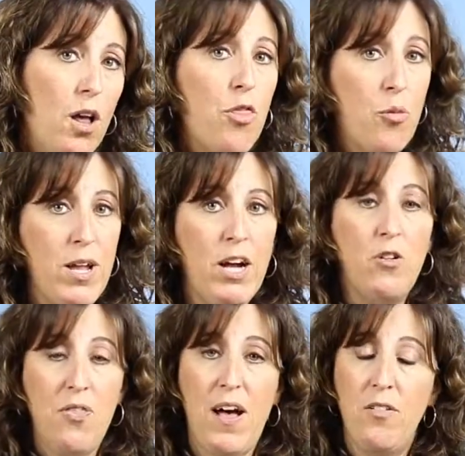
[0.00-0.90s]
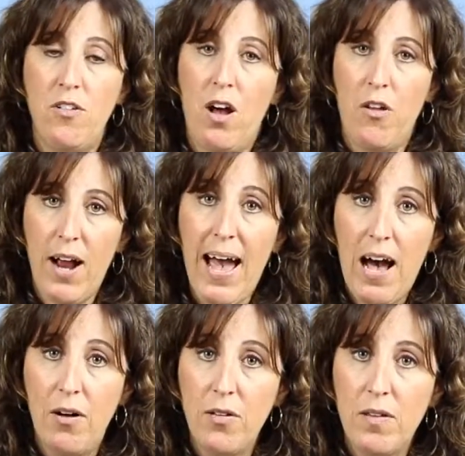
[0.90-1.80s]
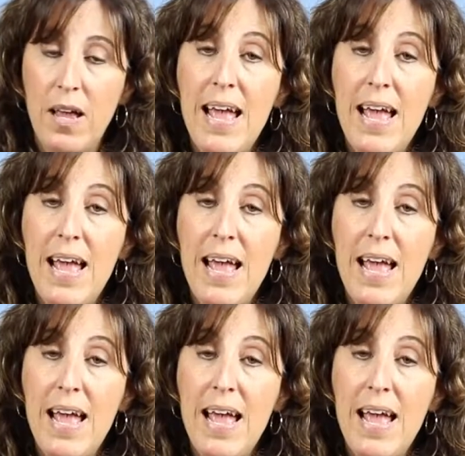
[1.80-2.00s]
a $300,000 house,